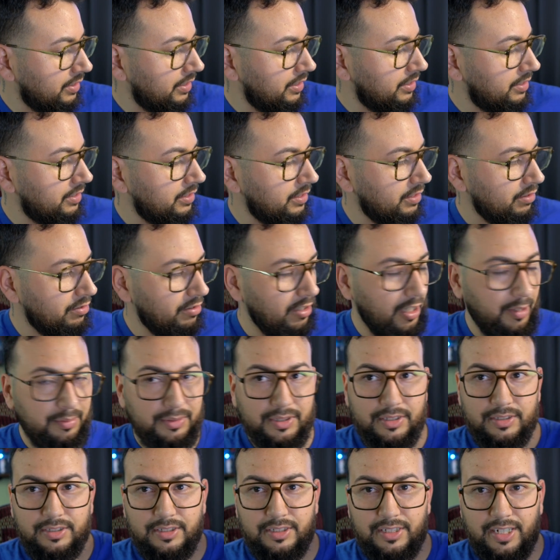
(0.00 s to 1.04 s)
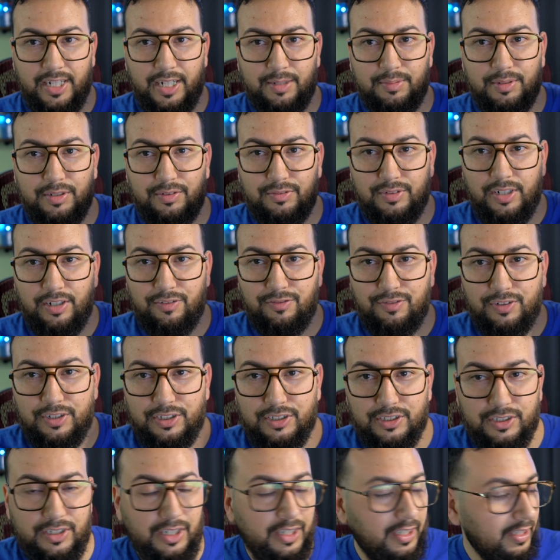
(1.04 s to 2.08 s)
This is a crop sensor camera when I
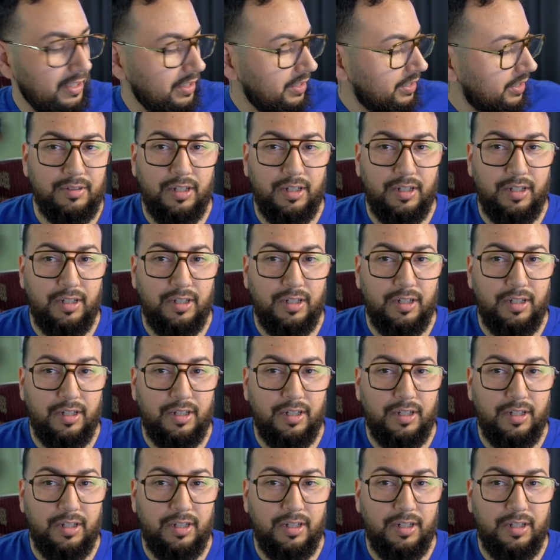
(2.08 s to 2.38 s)
first started.